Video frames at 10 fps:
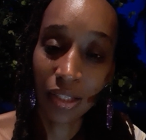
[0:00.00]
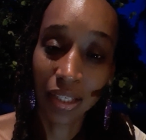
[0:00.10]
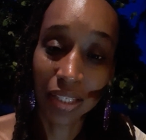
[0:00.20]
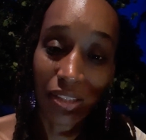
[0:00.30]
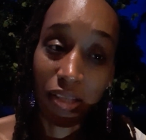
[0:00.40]

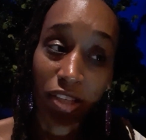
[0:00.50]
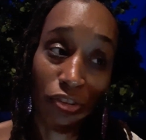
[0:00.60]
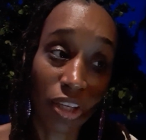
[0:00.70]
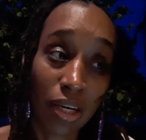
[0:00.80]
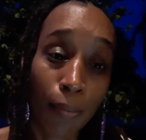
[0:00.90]

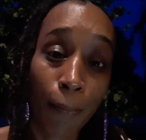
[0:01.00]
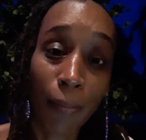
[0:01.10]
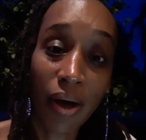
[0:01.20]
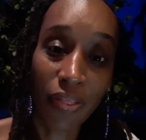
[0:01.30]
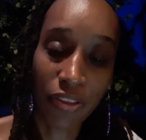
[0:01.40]
it's in a
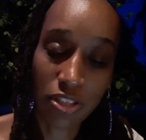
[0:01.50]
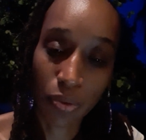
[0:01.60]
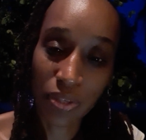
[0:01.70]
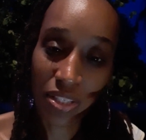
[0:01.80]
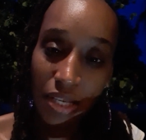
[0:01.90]
month, so
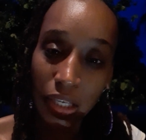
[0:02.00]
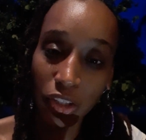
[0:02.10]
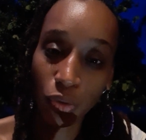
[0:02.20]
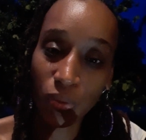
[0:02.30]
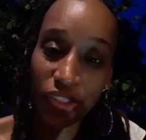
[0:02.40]
it's
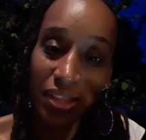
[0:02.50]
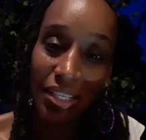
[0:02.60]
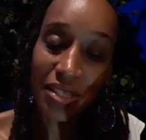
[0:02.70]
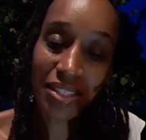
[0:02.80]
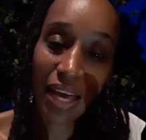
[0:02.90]
telling you within
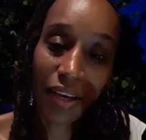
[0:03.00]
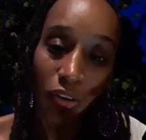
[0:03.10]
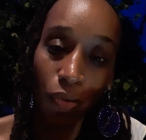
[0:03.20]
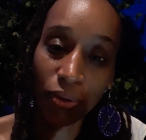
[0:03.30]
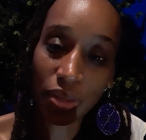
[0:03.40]
this
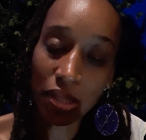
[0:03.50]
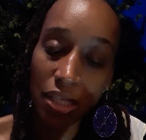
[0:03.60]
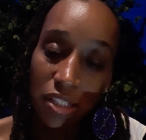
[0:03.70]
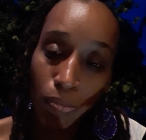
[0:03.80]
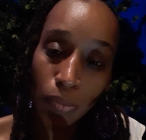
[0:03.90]
cycle, within
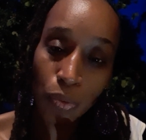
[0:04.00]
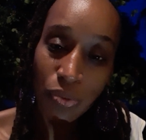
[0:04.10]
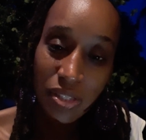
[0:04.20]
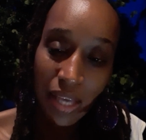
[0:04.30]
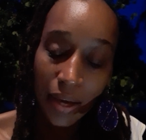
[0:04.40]
this moon
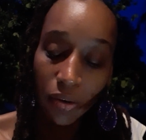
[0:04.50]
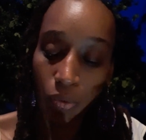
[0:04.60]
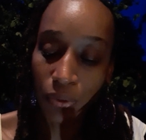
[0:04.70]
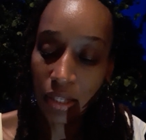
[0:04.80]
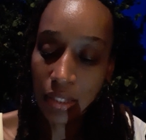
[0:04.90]
cycle,
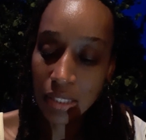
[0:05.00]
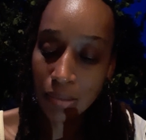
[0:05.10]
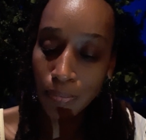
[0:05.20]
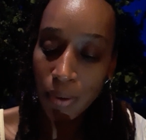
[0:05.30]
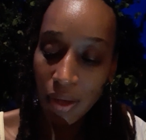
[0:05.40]
within this
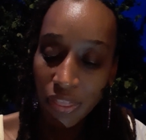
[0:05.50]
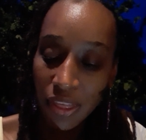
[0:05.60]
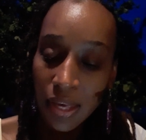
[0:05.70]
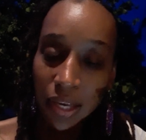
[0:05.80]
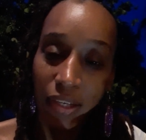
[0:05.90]
month,
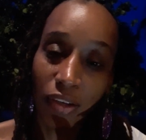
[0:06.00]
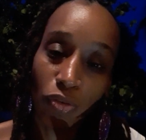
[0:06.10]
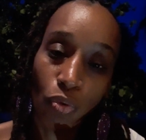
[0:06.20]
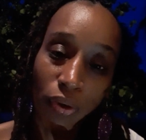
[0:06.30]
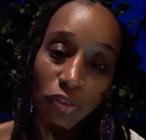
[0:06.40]

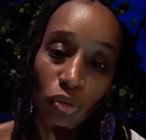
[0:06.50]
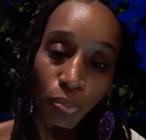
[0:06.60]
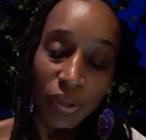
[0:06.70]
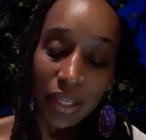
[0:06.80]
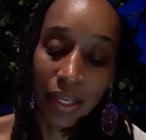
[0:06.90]
there's going to
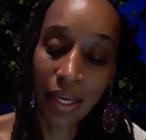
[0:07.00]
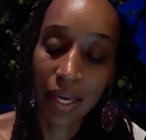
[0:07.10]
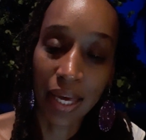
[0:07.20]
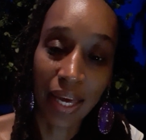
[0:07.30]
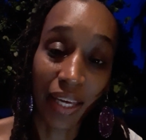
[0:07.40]
be
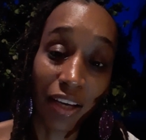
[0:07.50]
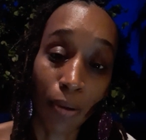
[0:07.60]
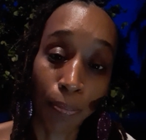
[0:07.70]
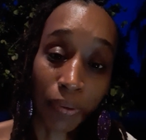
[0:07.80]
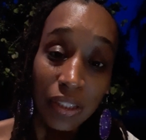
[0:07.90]
a
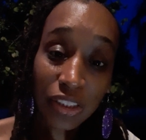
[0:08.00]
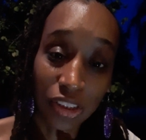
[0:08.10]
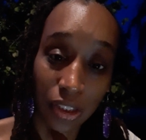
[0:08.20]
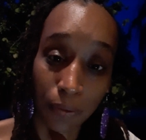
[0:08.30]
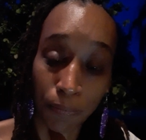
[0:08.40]

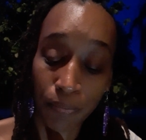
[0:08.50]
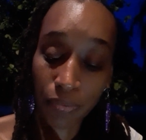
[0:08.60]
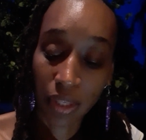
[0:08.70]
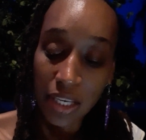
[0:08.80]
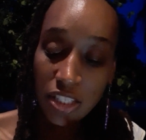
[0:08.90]
completion,
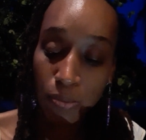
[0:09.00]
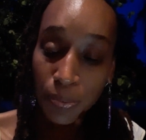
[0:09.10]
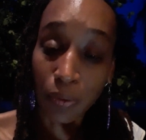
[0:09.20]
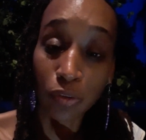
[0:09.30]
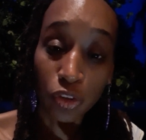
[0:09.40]
a
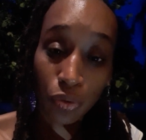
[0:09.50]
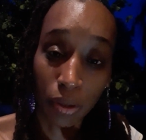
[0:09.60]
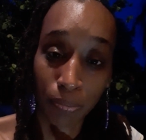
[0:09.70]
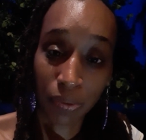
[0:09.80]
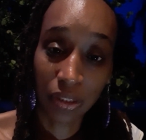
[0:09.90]
spiritual
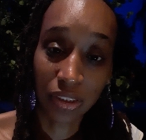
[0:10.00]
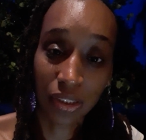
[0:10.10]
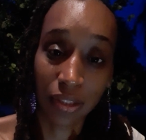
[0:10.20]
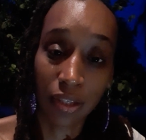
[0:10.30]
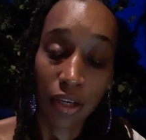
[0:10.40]

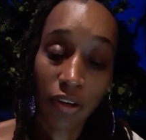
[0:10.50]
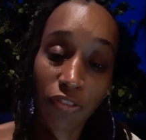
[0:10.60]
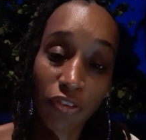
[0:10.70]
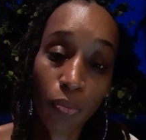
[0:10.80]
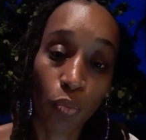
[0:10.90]
completion
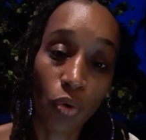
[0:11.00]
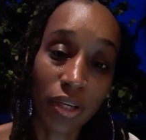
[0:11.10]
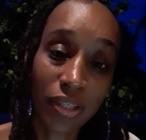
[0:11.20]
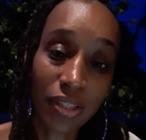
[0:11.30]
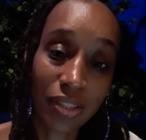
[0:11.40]
from
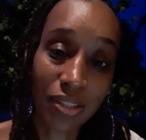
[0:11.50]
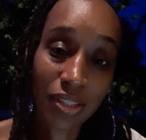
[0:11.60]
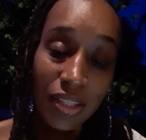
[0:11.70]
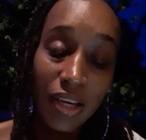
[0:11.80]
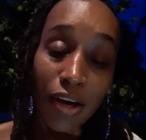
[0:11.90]
one
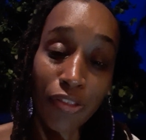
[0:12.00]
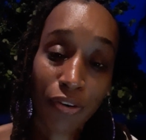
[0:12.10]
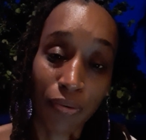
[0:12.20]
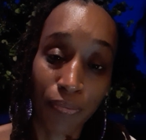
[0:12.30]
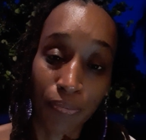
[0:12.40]
to the other,